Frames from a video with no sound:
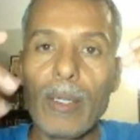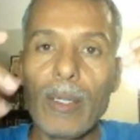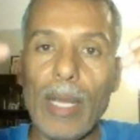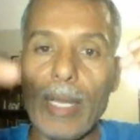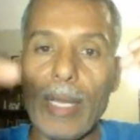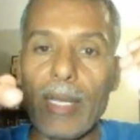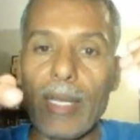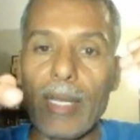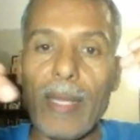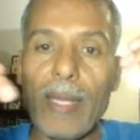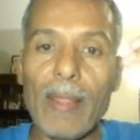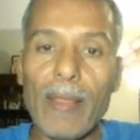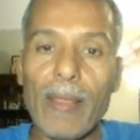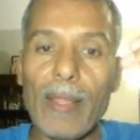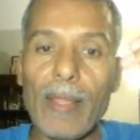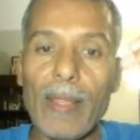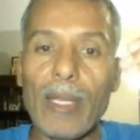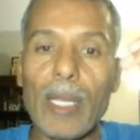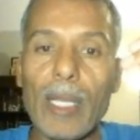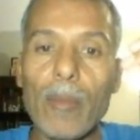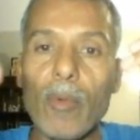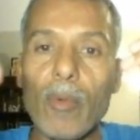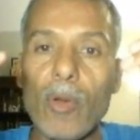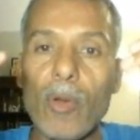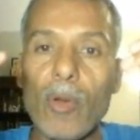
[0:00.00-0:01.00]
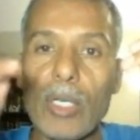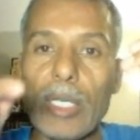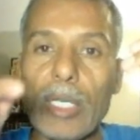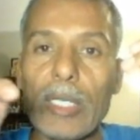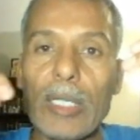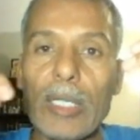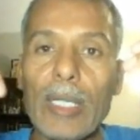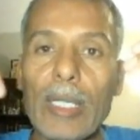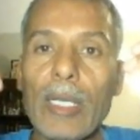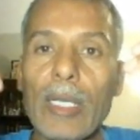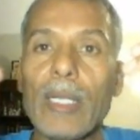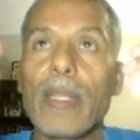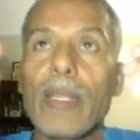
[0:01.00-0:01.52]
Again, think about
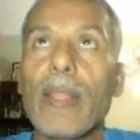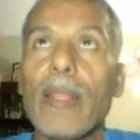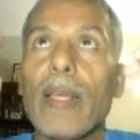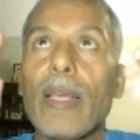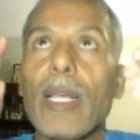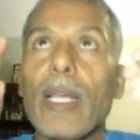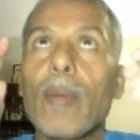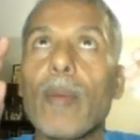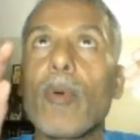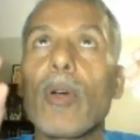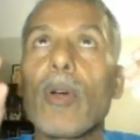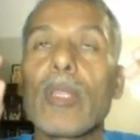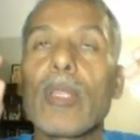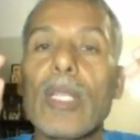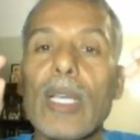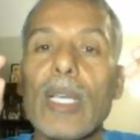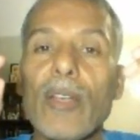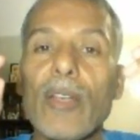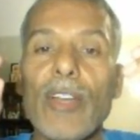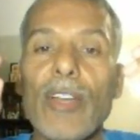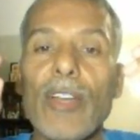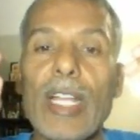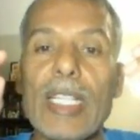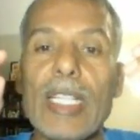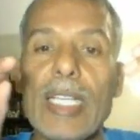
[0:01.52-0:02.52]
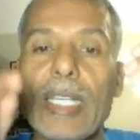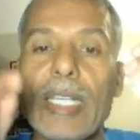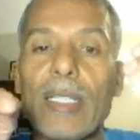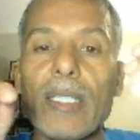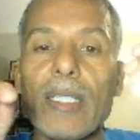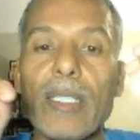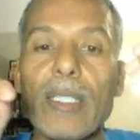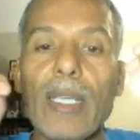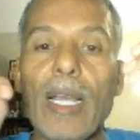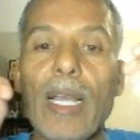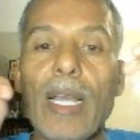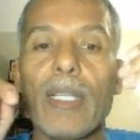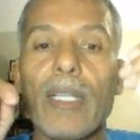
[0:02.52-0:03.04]
it. Think about the
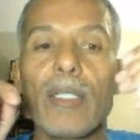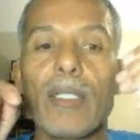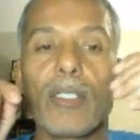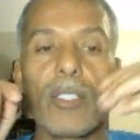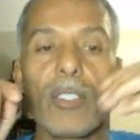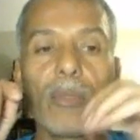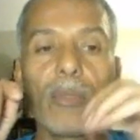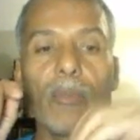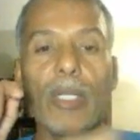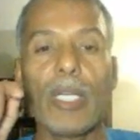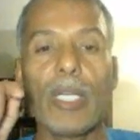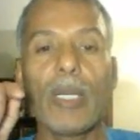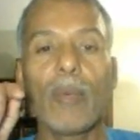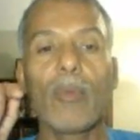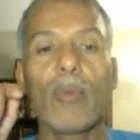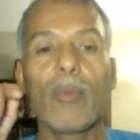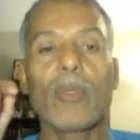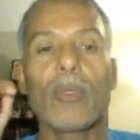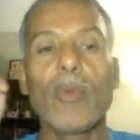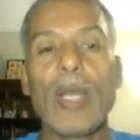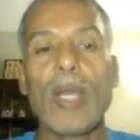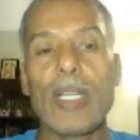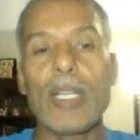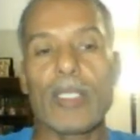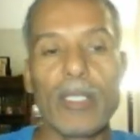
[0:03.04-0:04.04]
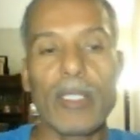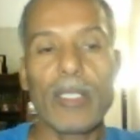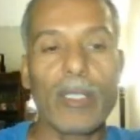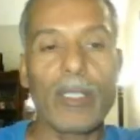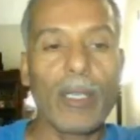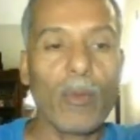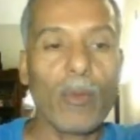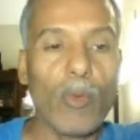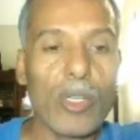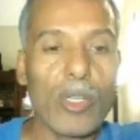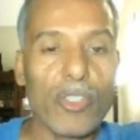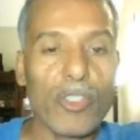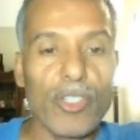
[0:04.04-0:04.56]
gradient, and you should be able to answer the
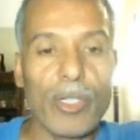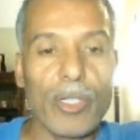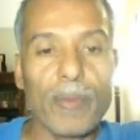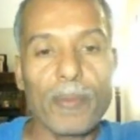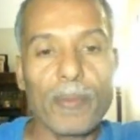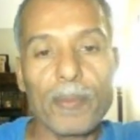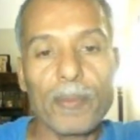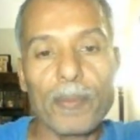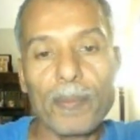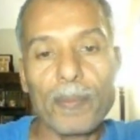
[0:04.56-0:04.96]
question.